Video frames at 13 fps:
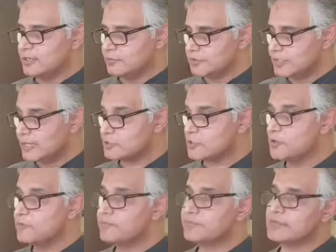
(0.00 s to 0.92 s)
But at
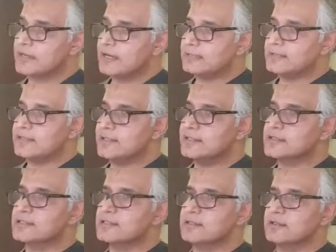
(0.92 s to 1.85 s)
home, I think
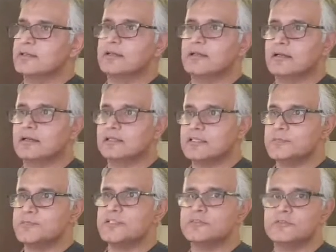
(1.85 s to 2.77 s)

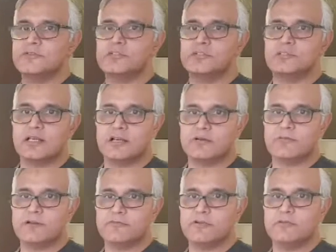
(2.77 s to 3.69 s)
Dipti's food is a lot
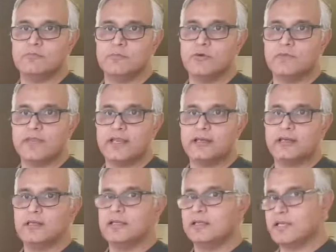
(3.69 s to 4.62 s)
preferred more than
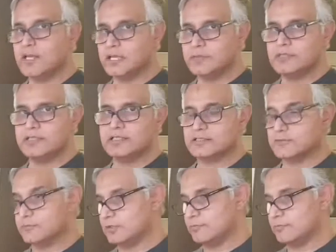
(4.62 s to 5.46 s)
anybody else's food.